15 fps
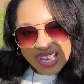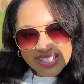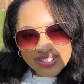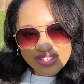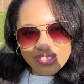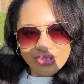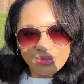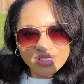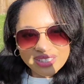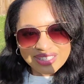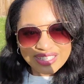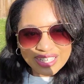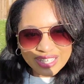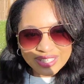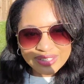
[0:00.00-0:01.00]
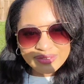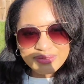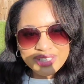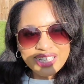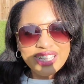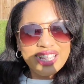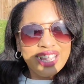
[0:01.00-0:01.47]
I just wanted to come
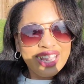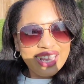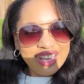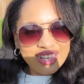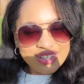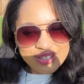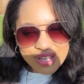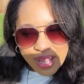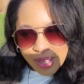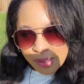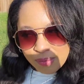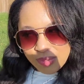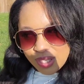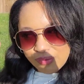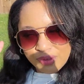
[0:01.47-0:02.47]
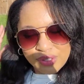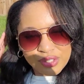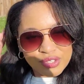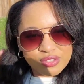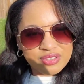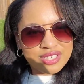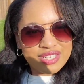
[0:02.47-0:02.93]
and give a
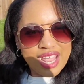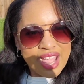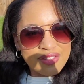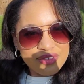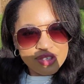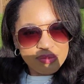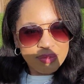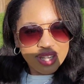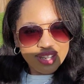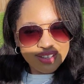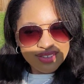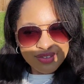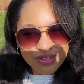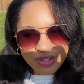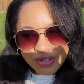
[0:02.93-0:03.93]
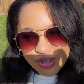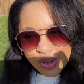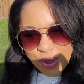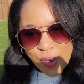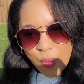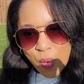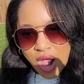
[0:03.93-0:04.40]
little announcement.
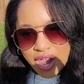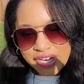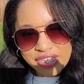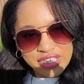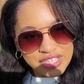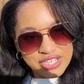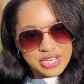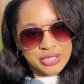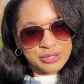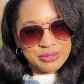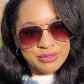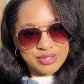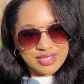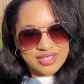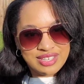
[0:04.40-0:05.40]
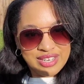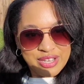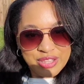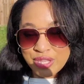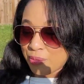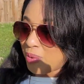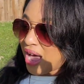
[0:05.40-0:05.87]
So good news,
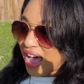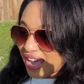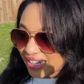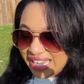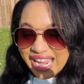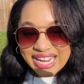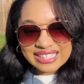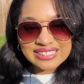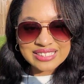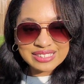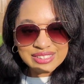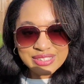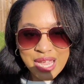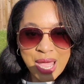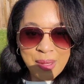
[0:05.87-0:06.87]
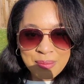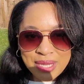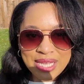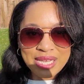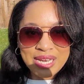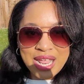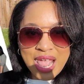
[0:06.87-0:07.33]
the podcast is
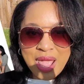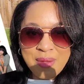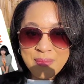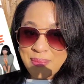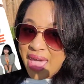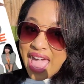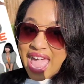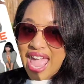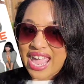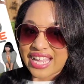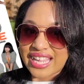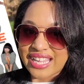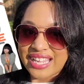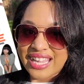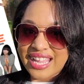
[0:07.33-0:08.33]
coming back.